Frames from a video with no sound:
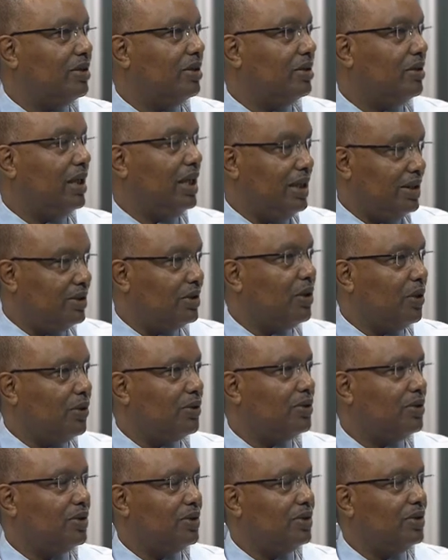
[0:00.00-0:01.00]
East
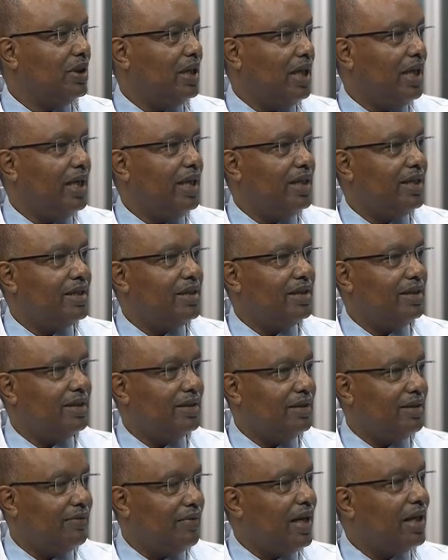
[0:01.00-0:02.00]
Coast and
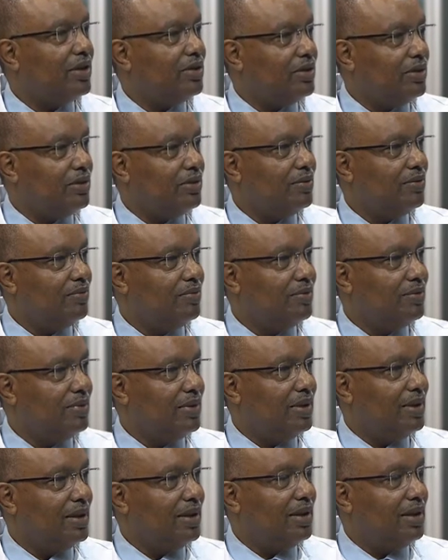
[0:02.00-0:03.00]
de facto
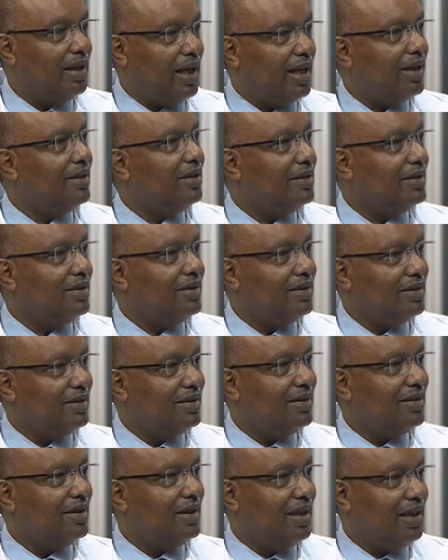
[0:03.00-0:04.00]
landed
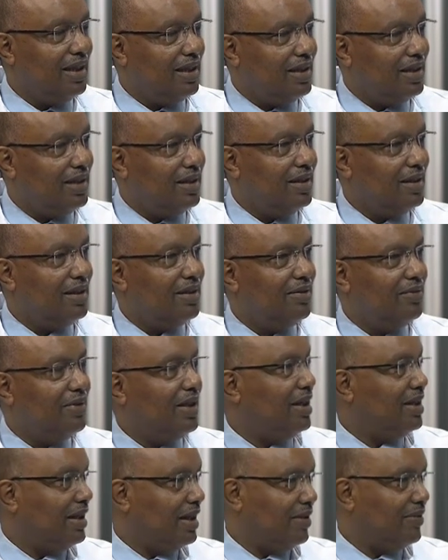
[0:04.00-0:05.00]
in
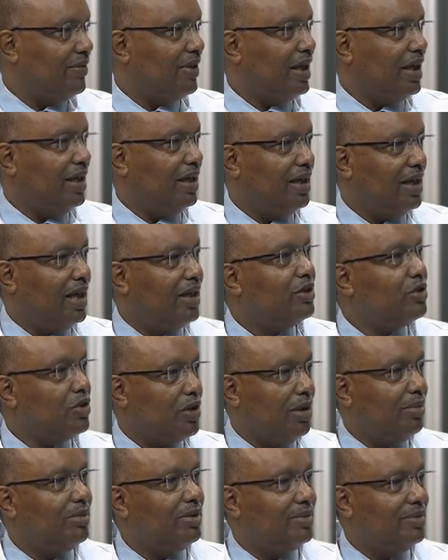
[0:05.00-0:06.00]
Philadelphia at
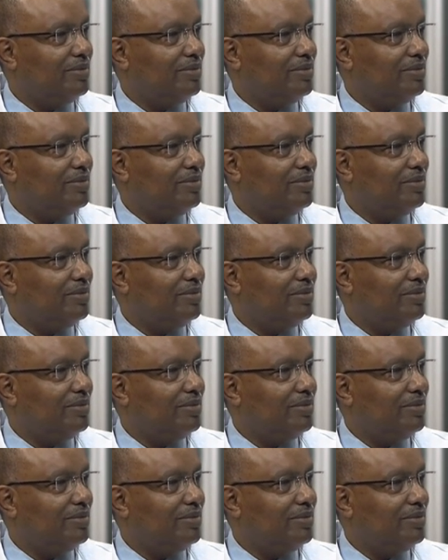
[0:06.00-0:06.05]
CHOP.